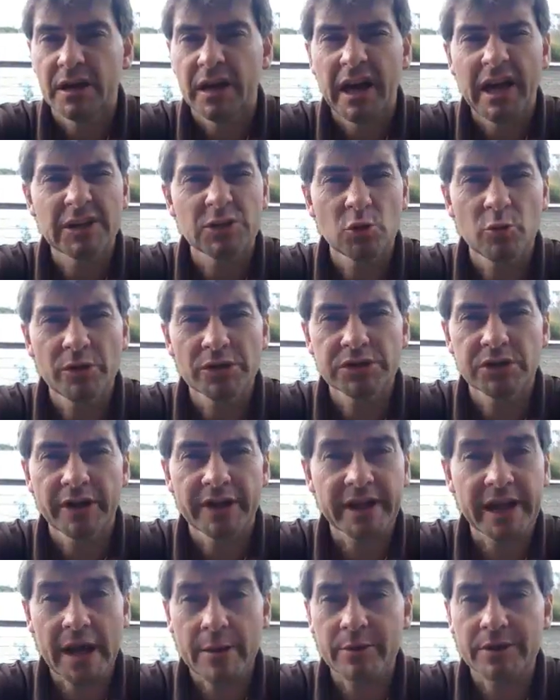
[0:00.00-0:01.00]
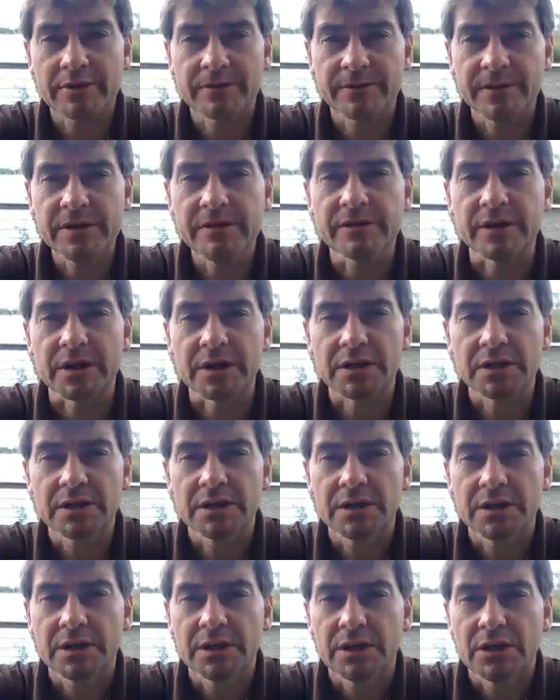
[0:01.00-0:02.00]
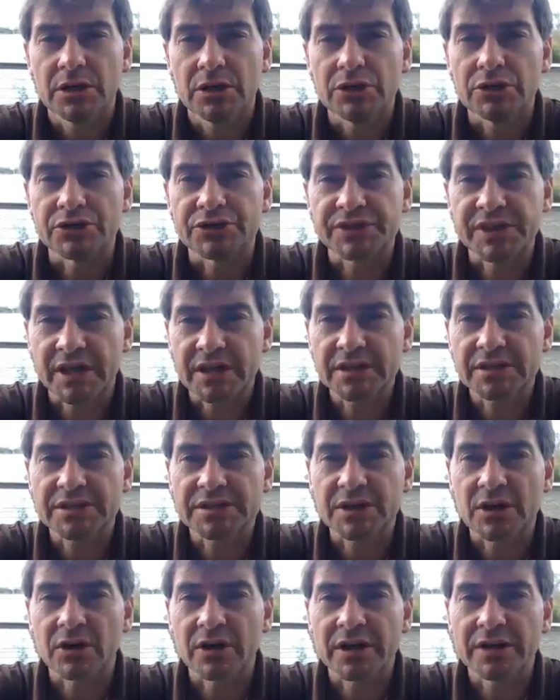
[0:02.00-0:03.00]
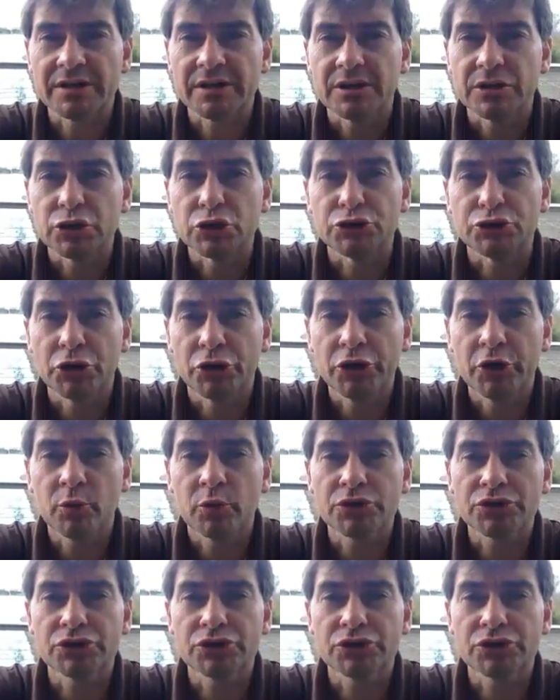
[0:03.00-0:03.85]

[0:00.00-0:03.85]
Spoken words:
It's almost like cabin fever. You're stuck inside, you don't know what